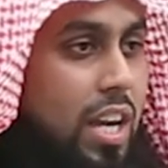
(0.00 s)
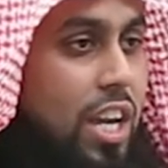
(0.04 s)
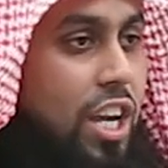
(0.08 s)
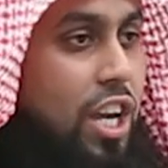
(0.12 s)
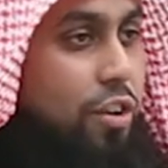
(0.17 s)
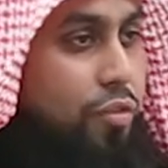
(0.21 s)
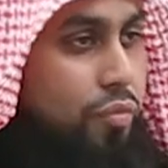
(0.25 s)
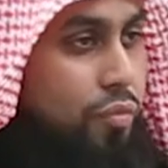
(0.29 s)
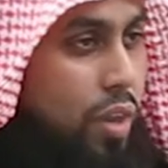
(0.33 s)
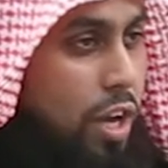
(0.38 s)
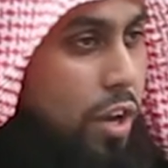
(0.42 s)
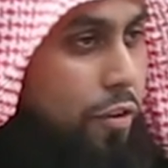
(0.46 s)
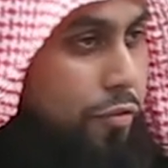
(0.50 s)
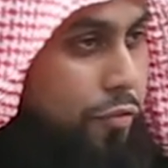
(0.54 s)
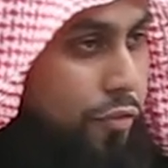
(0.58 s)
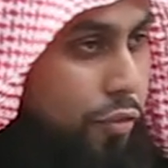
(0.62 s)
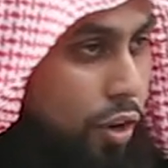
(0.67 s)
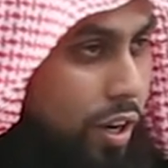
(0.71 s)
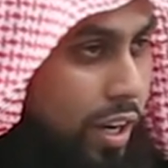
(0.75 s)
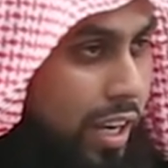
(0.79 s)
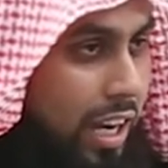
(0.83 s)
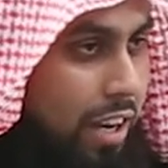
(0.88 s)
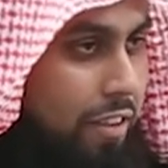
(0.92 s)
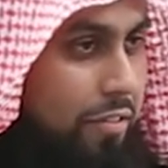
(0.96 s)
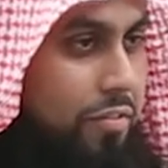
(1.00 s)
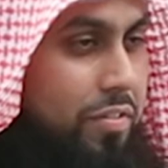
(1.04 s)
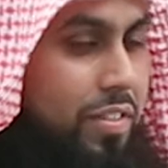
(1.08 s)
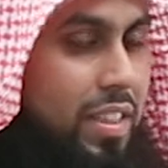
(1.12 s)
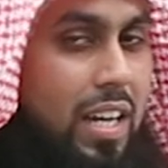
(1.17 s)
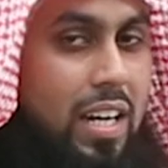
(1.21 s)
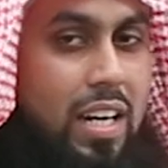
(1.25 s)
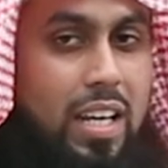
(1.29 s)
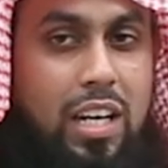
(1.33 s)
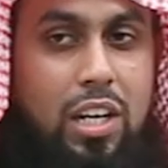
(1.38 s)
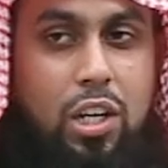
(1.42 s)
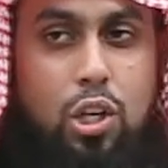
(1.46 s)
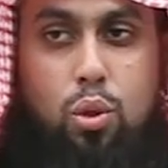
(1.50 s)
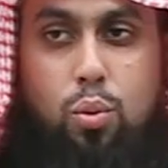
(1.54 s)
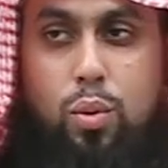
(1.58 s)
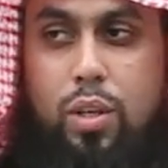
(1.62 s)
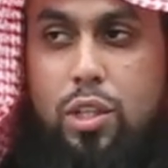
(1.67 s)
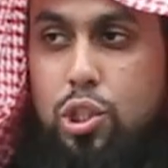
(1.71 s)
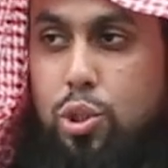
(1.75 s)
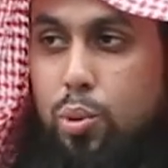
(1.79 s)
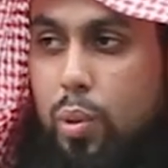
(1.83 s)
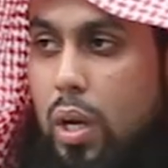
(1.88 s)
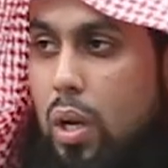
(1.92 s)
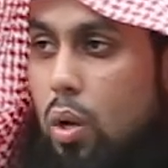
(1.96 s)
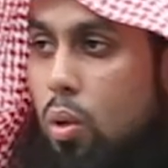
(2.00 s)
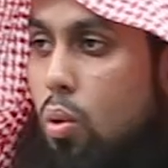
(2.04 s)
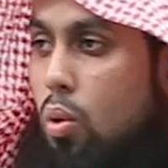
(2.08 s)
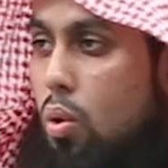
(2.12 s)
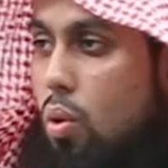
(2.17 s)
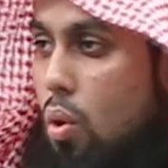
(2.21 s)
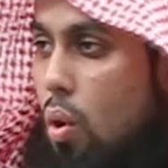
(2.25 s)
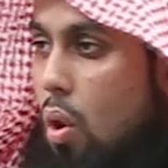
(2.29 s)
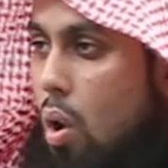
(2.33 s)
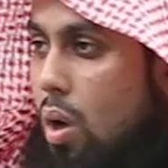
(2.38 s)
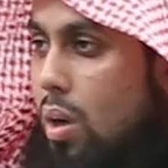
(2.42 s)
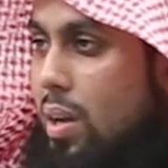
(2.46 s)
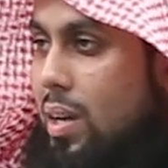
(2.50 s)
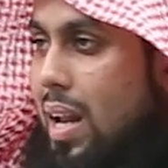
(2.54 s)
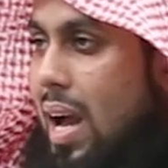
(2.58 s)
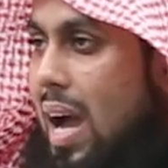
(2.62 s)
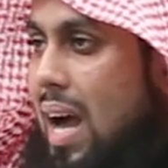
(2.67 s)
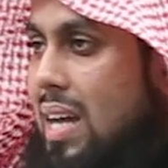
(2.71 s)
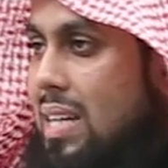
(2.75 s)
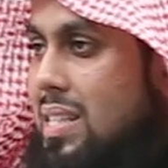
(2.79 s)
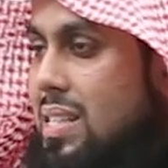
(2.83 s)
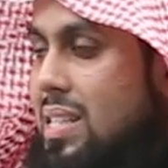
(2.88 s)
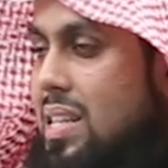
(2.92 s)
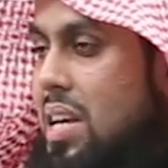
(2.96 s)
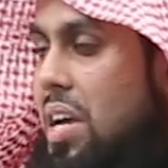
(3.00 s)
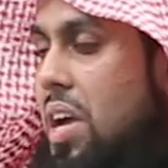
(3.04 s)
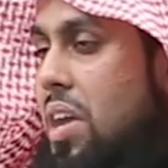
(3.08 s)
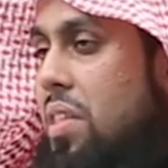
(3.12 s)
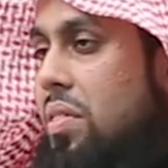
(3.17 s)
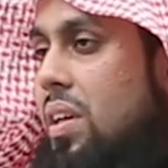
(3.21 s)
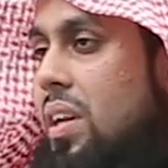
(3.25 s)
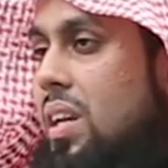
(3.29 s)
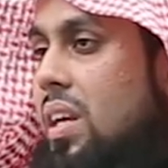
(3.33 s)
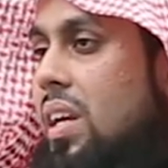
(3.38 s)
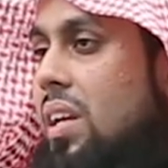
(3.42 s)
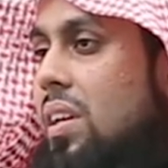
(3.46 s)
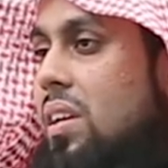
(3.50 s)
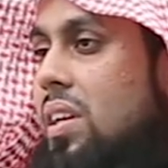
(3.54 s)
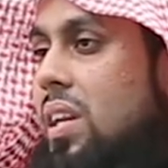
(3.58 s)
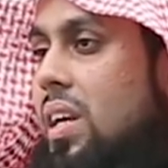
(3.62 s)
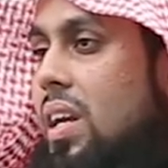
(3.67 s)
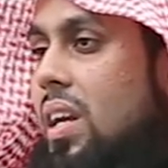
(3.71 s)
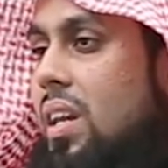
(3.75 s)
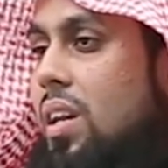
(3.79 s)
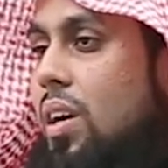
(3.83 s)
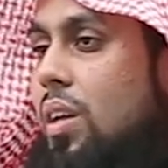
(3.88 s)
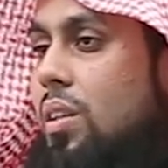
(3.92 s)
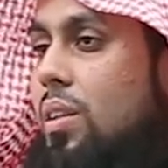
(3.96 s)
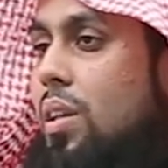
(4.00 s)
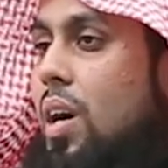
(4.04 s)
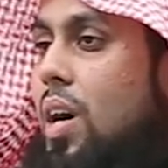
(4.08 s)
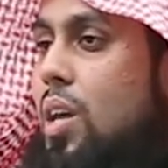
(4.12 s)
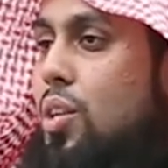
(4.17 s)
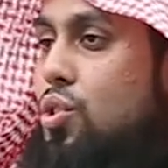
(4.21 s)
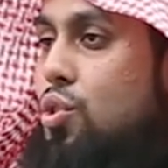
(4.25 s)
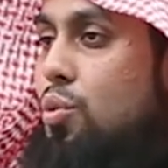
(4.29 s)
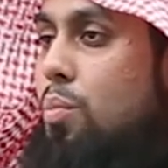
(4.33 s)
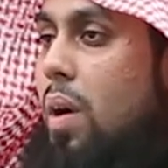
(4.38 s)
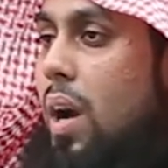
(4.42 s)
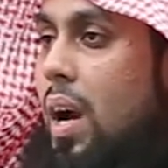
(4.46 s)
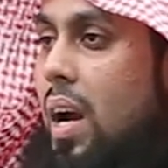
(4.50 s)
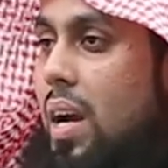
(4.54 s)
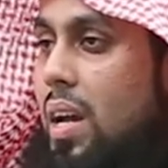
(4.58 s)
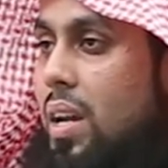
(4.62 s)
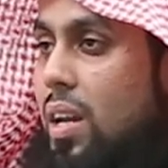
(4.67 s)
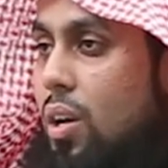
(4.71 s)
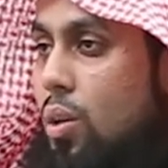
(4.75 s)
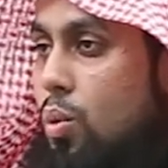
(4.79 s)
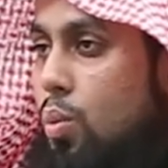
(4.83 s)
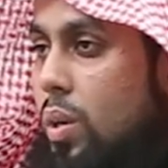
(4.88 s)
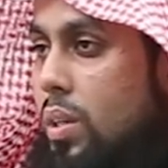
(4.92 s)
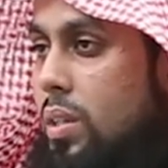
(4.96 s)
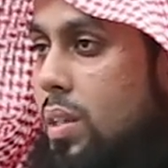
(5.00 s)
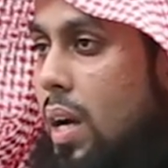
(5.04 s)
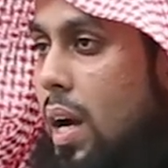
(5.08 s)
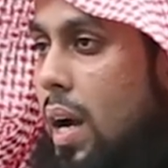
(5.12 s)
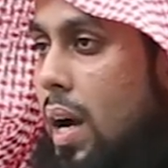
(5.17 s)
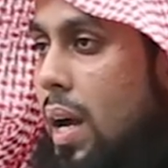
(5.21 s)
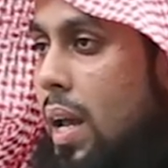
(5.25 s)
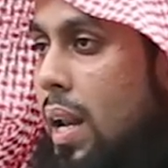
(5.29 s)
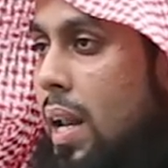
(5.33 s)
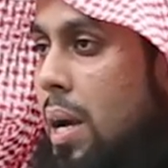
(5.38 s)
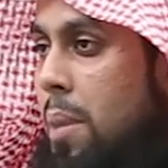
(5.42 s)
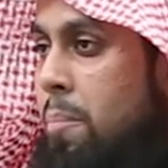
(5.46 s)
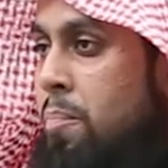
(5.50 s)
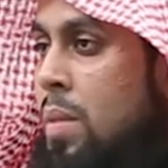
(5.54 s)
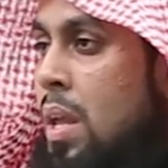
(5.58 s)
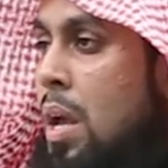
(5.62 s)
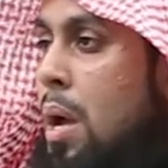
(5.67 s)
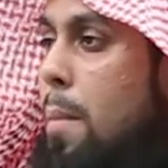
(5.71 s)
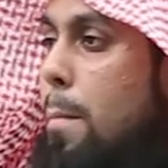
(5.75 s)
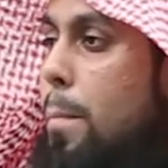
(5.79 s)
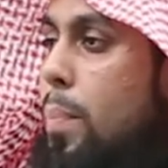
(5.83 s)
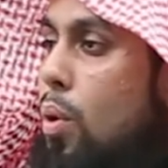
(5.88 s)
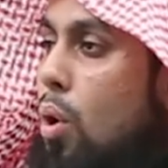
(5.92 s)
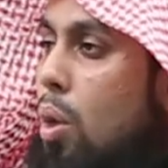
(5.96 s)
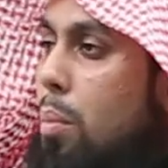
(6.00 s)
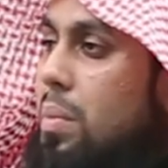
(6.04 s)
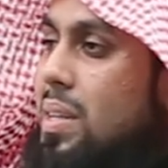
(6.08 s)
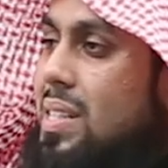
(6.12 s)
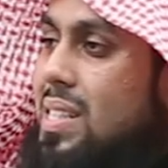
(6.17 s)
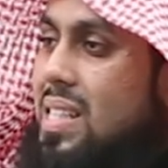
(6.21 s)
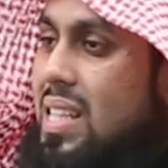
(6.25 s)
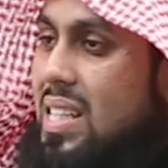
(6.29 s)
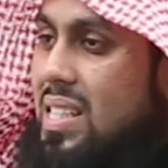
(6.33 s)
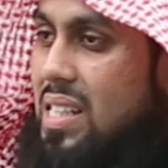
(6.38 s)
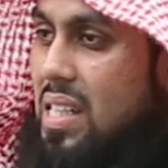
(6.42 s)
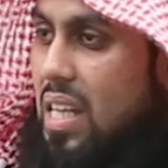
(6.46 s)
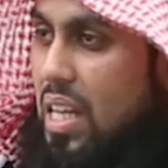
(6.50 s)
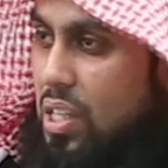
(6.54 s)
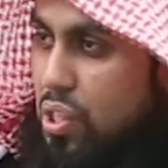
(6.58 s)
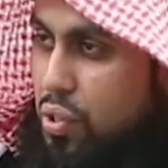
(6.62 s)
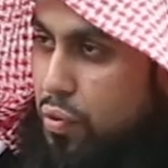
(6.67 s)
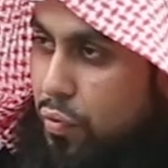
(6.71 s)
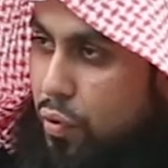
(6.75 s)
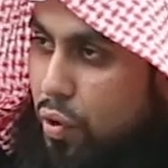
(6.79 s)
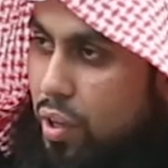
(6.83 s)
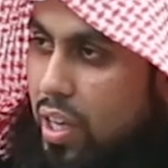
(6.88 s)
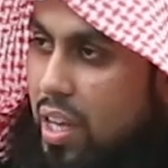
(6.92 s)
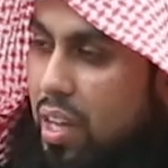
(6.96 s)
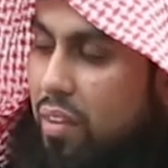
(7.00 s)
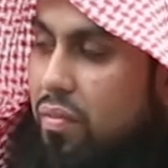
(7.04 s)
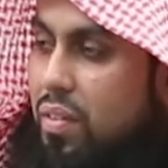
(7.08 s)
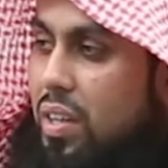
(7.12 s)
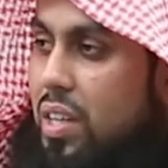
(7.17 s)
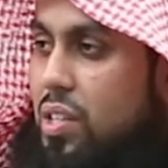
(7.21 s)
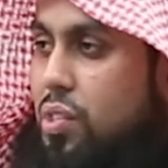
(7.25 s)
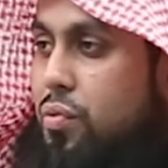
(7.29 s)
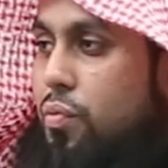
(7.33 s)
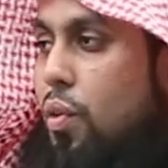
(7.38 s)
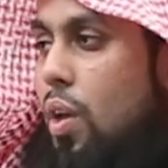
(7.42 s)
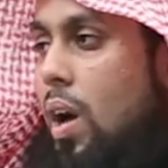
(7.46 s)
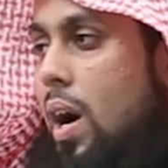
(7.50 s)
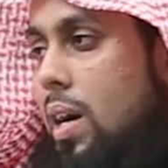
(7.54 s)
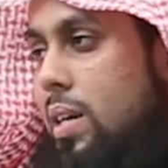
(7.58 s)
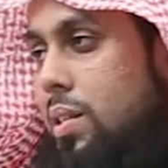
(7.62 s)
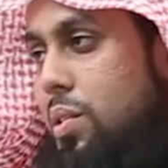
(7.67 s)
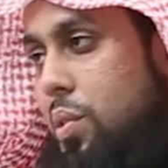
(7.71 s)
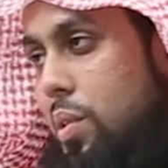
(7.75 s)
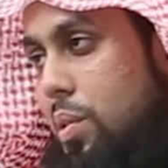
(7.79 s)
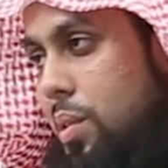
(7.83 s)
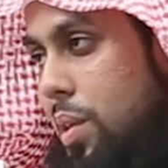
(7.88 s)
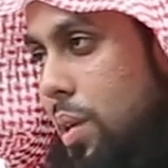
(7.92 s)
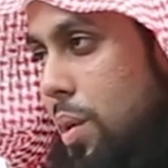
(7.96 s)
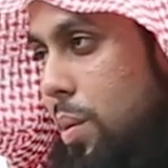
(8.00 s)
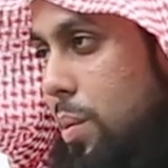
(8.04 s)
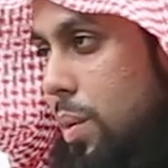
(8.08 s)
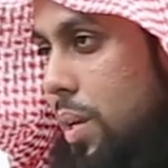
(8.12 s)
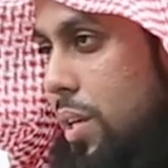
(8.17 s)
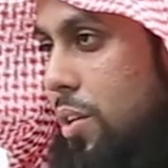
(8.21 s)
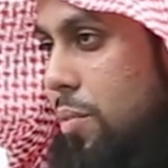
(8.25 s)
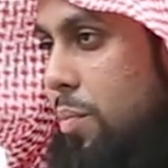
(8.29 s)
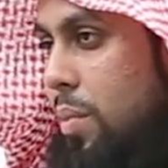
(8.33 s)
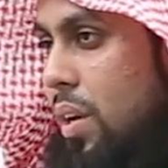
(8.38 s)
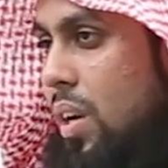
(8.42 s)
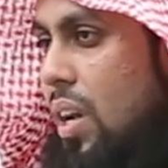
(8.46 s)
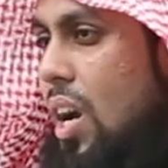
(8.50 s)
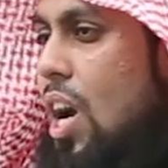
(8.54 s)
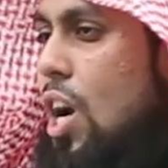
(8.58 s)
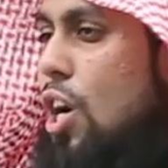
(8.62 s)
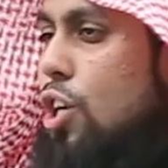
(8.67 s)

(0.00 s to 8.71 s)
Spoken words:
if we forgive that individual who wronged us, then indeed Allah subhanahu wa ta'ala promises His forgiveness for us. Allahu Akbar.